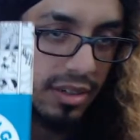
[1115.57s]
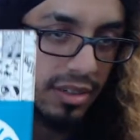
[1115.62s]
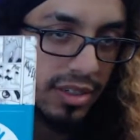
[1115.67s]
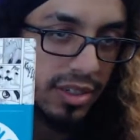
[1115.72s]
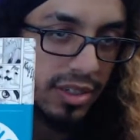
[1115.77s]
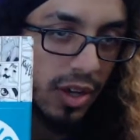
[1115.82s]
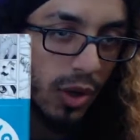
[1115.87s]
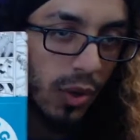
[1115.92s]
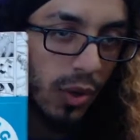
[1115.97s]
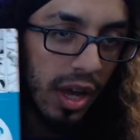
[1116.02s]

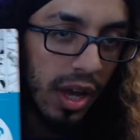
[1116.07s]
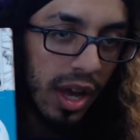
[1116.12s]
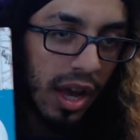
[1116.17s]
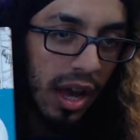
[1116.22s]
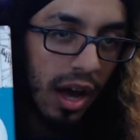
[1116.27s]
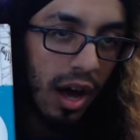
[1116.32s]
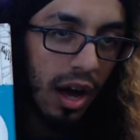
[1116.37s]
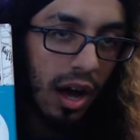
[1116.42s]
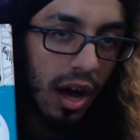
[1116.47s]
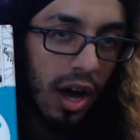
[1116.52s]
So,
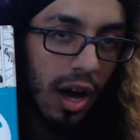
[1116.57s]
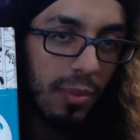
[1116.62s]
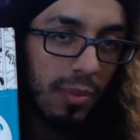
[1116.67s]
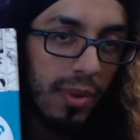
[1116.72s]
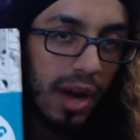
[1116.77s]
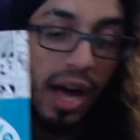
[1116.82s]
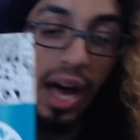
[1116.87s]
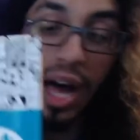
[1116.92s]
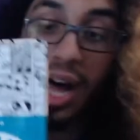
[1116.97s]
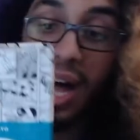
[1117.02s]

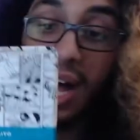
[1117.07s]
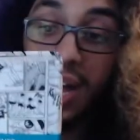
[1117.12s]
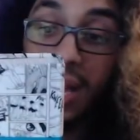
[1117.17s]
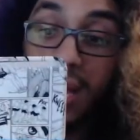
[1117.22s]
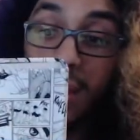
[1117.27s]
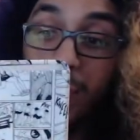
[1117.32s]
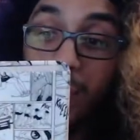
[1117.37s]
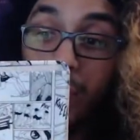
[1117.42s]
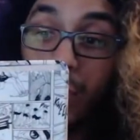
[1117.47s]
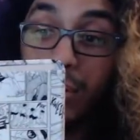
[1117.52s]
um
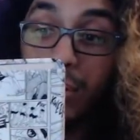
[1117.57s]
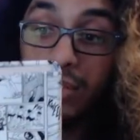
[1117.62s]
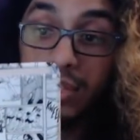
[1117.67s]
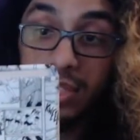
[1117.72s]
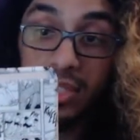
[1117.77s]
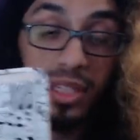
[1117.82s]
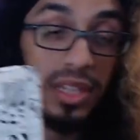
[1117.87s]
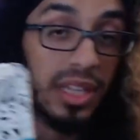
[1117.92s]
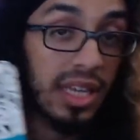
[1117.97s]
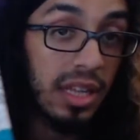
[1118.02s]
I
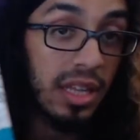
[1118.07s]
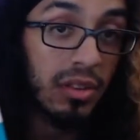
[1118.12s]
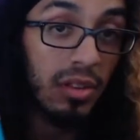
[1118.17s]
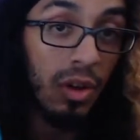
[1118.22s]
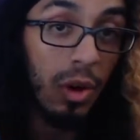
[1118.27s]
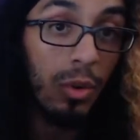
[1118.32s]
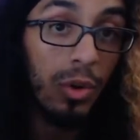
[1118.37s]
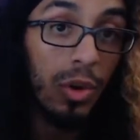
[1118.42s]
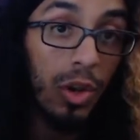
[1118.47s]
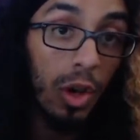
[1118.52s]
personally
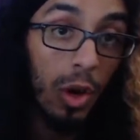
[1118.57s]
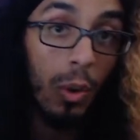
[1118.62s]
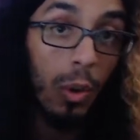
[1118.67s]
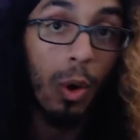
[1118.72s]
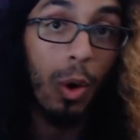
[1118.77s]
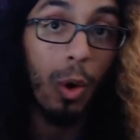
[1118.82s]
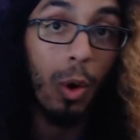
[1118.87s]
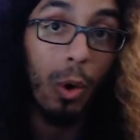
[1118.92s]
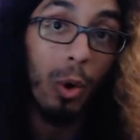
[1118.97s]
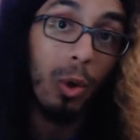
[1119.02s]
don't
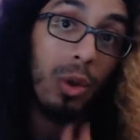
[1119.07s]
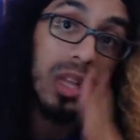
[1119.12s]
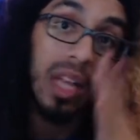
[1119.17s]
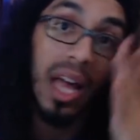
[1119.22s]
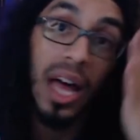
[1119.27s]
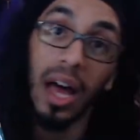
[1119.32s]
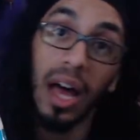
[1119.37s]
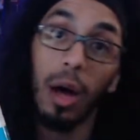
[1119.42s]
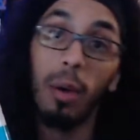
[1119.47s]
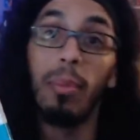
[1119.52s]
know a whole
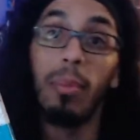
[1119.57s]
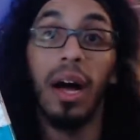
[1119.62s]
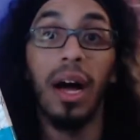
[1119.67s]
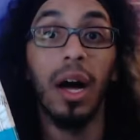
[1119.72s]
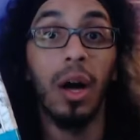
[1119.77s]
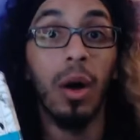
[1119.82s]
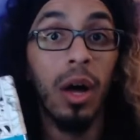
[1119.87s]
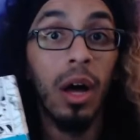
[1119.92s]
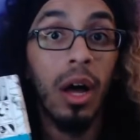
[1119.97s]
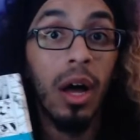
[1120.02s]
lot
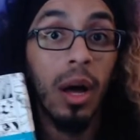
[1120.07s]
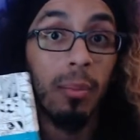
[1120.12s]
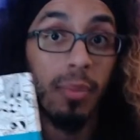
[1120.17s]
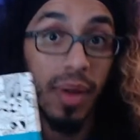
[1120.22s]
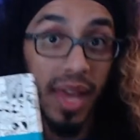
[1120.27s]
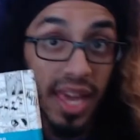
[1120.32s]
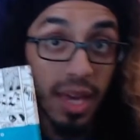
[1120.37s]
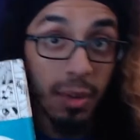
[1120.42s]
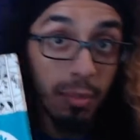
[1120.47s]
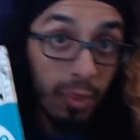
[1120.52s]
about
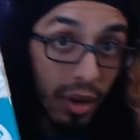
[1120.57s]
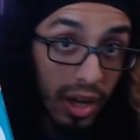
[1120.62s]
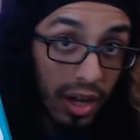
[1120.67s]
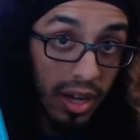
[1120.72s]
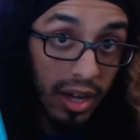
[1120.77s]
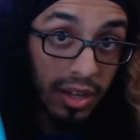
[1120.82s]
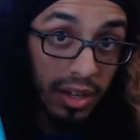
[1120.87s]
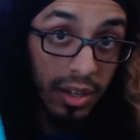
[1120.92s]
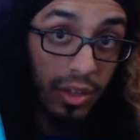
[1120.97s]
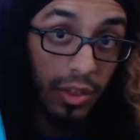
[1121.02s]
Ping
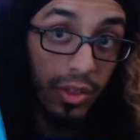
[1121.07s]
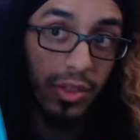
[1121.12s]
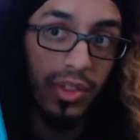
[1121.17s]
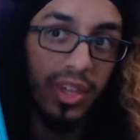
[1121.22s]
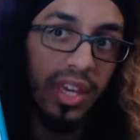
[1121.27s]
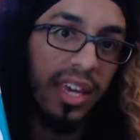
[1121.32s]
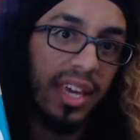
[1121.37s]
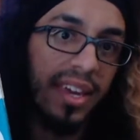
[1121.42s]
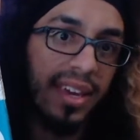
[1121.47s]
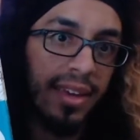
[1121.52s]
Pong
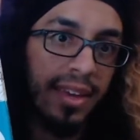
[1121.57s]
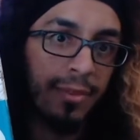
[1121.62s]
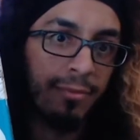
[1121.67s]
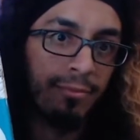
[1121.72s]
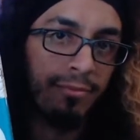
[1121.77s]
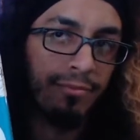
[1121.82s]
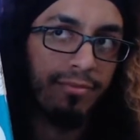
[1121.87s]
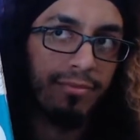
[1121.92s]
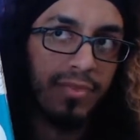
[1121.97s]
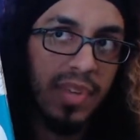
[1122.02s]
the
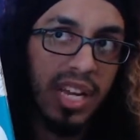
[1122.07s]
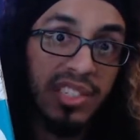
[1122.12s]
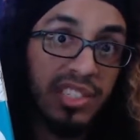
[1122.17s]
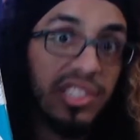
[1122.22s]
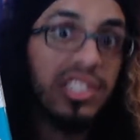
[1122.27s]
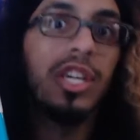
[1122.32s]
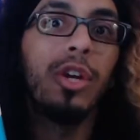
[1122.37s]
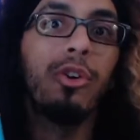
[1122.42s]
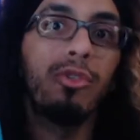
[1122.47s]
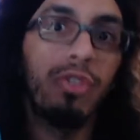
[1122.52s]

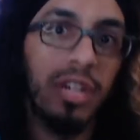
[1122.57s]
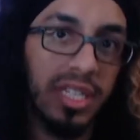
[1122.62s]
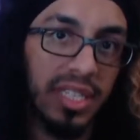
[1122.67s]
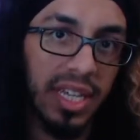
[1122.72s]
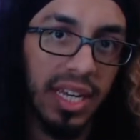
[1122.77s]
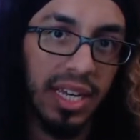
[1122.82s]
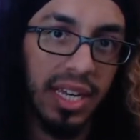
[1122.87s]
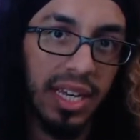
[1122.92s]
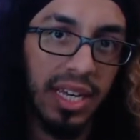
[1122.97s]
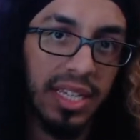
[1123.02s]
series,
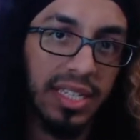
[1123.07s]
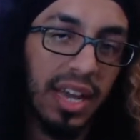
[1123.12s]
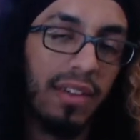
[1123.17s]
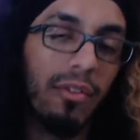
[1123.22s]
I guess.